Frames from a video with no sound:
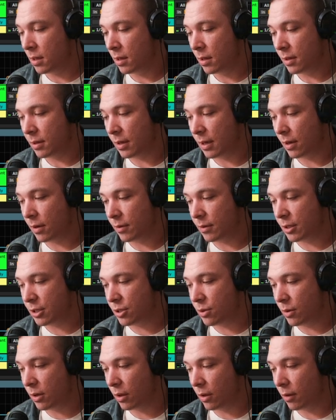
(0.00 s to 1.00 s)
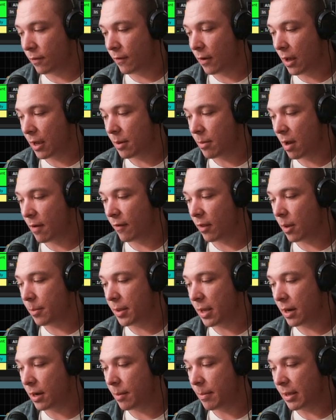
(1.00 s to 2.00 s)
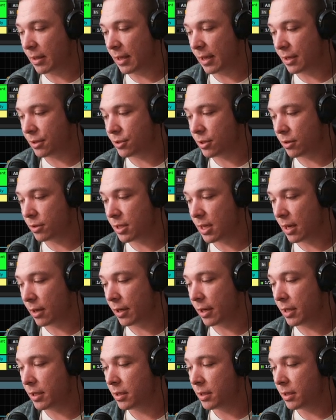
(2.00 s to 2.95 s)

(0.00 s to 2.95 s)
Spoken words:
Yeah, just doing a little volume envelope there to make the intro sound good.